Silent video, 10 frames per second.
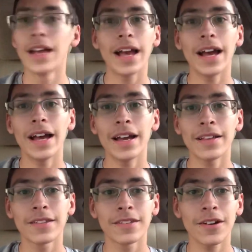
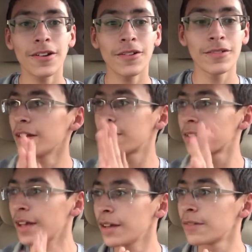And so let's
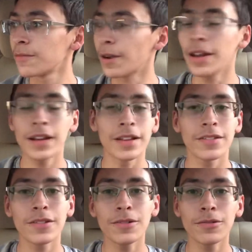get right
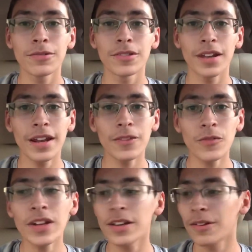into today's
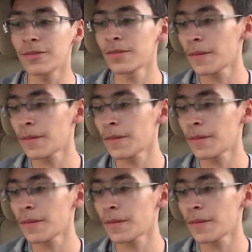video.